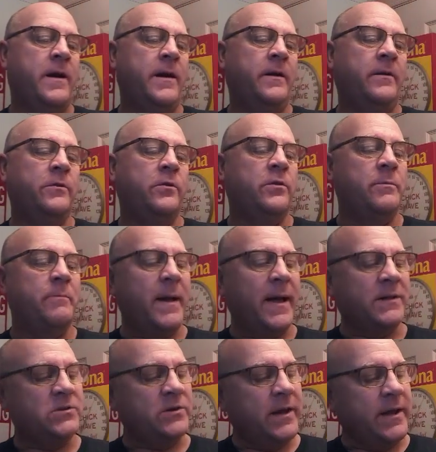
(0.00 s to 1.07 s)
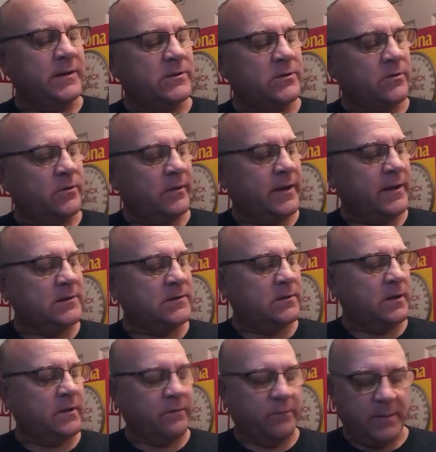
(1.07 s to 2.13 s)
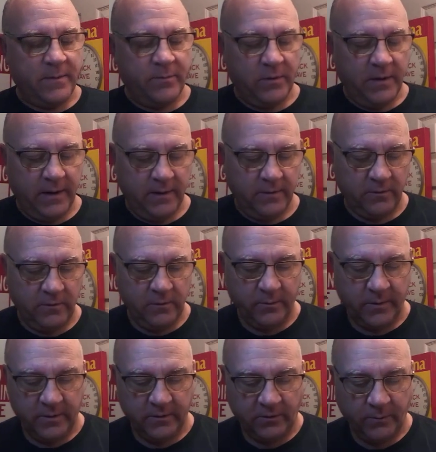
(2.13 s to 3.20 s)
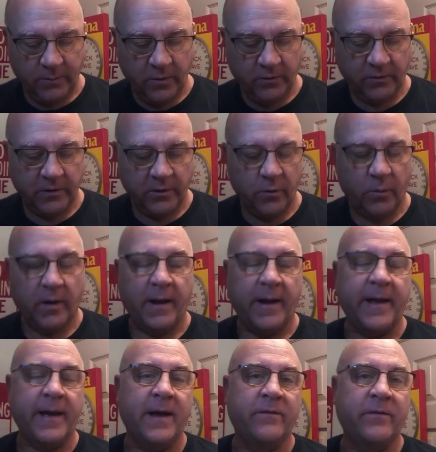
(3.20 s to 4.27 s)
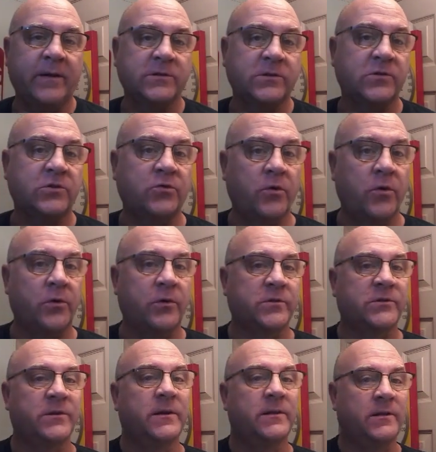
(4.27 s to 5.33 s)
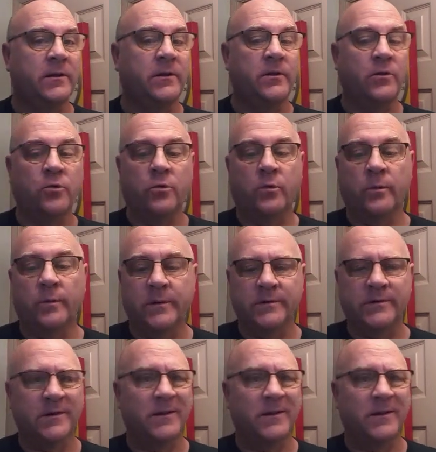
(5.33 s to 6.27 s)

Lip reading: I don't know the batch dates and all that stuff people get into, but supposedly the one I have has a stronger scent than the newer ones,